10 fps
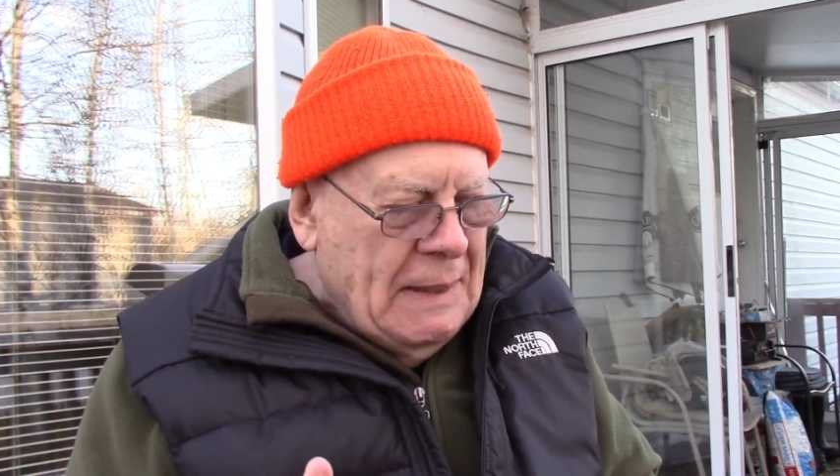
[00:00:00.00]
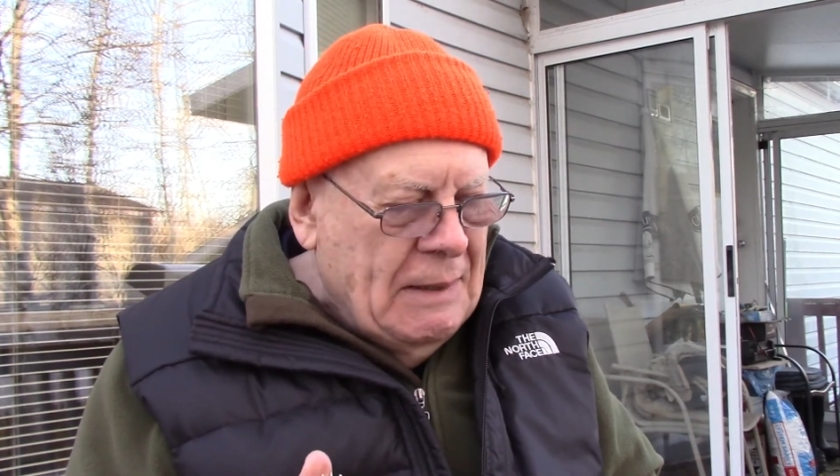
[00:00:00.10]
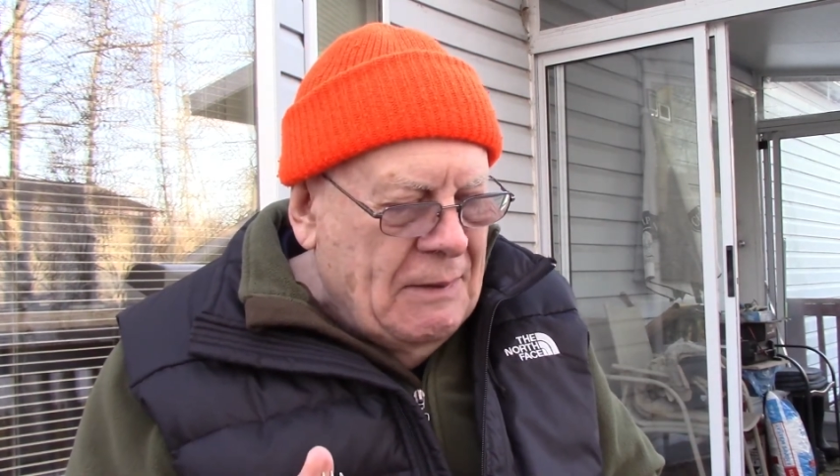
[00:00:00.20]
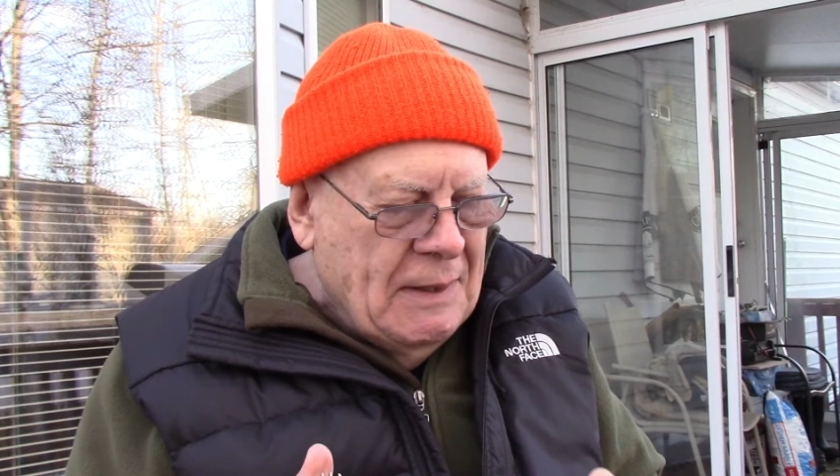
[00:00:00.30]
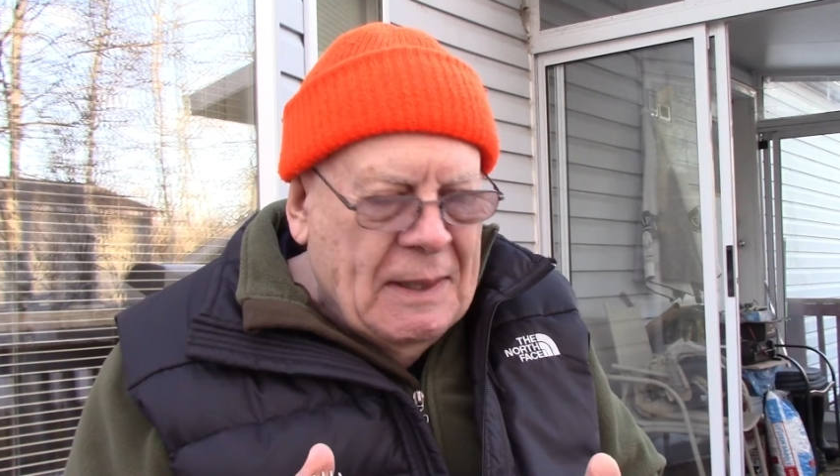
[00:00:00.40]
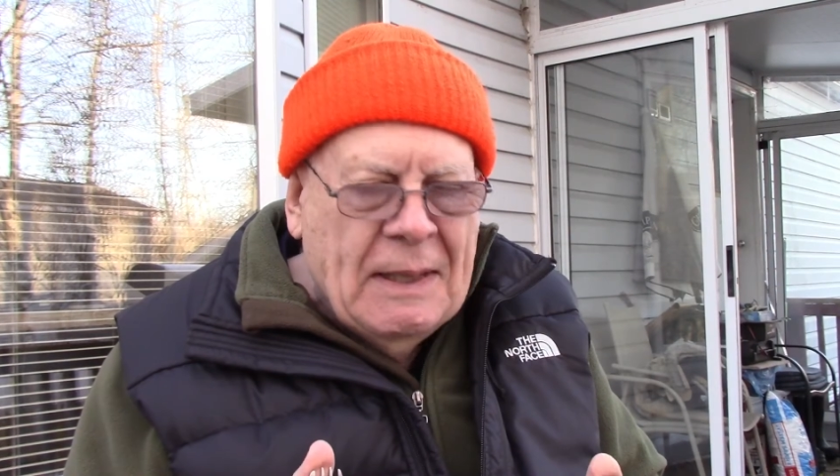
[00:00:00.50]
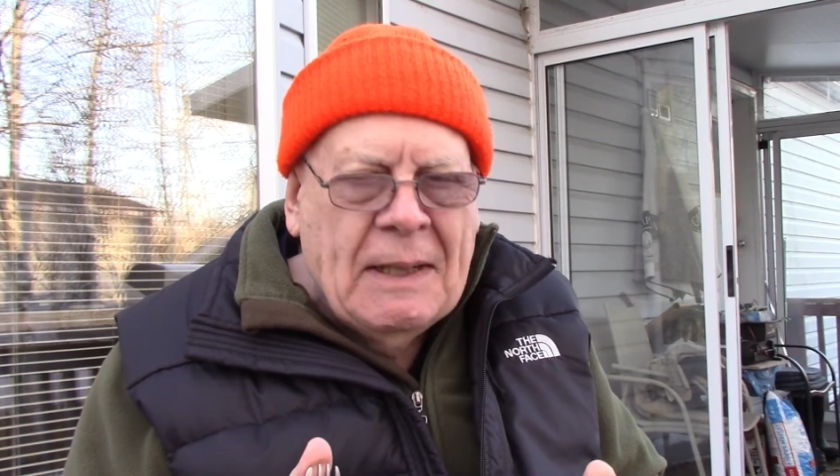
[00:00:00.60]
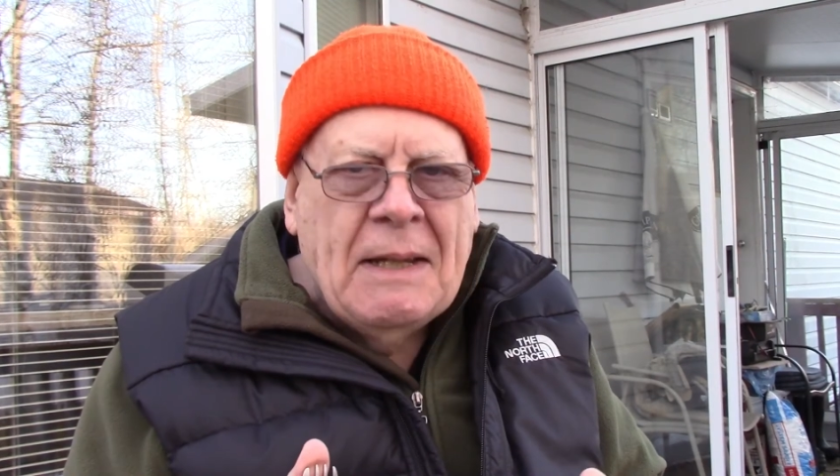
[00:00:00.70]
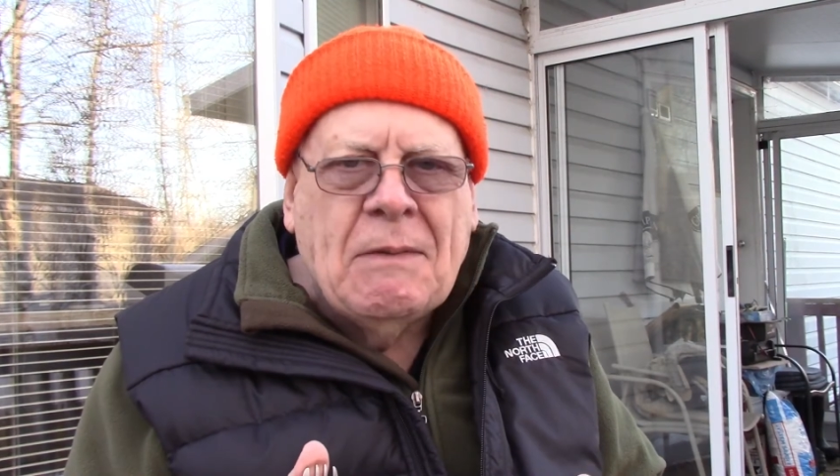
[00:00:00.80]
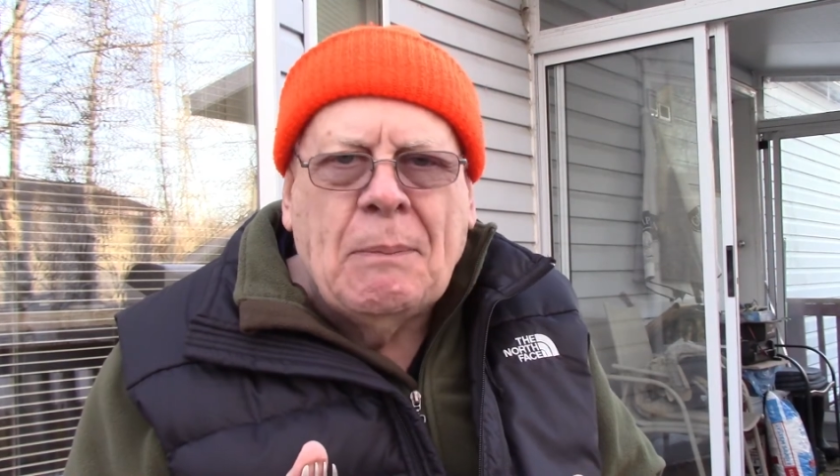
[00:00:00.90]
you see, I
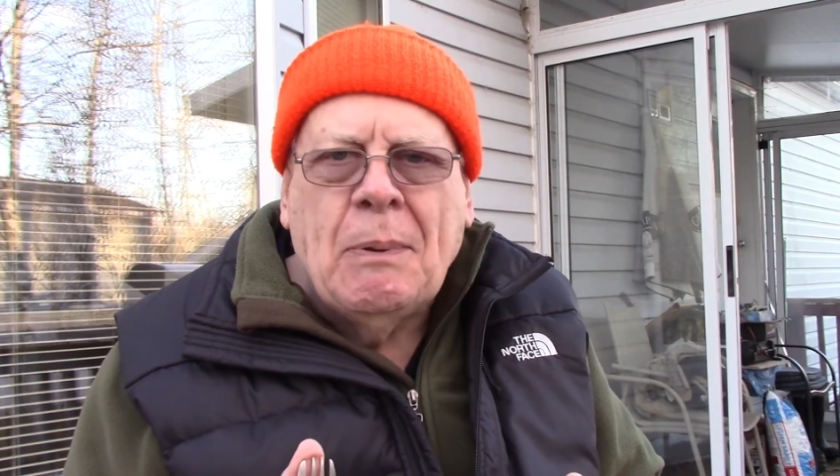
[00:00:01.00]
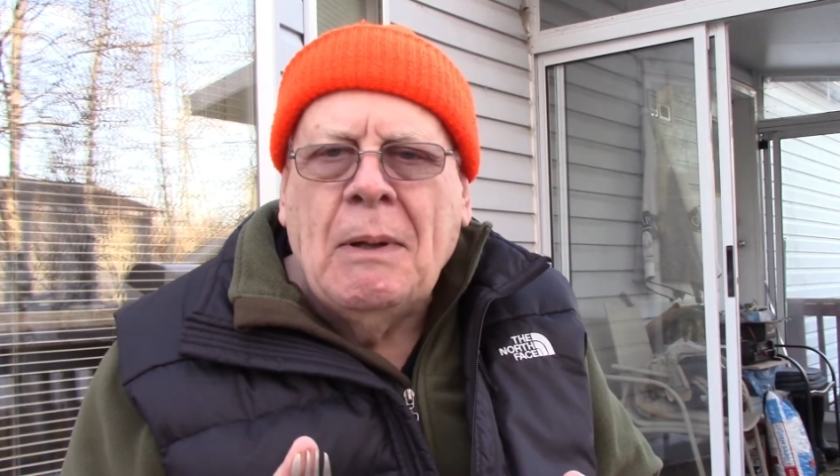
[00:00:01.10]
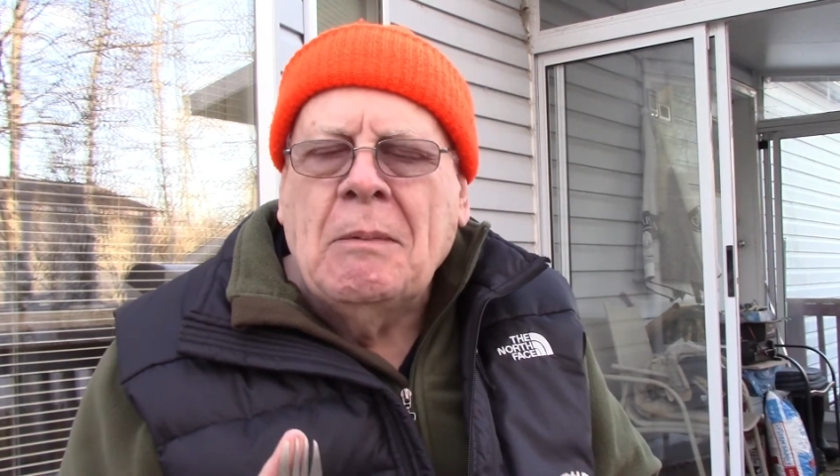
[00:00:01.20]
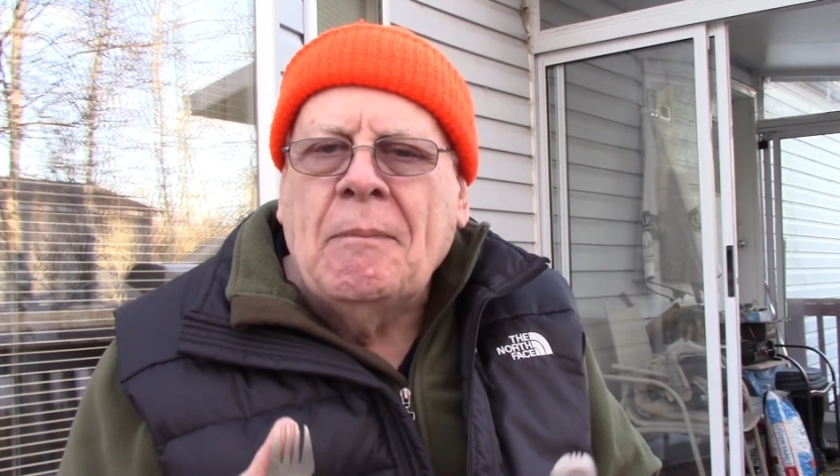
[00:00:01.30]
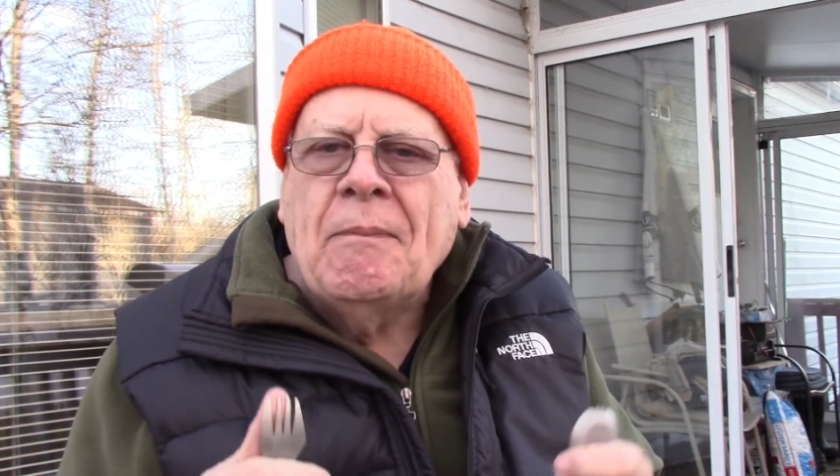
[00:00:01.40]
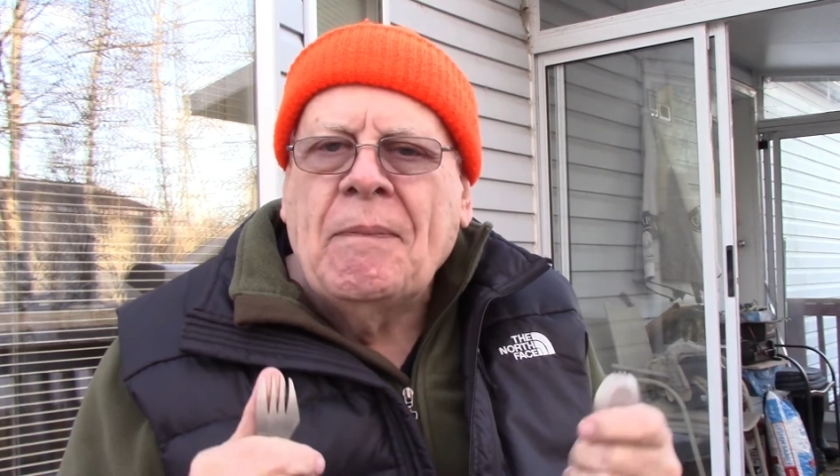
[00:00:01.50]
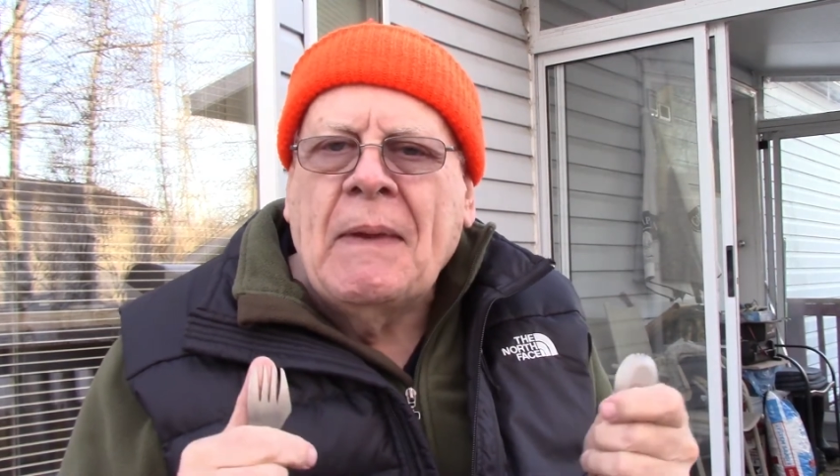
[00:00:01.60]
have a problem.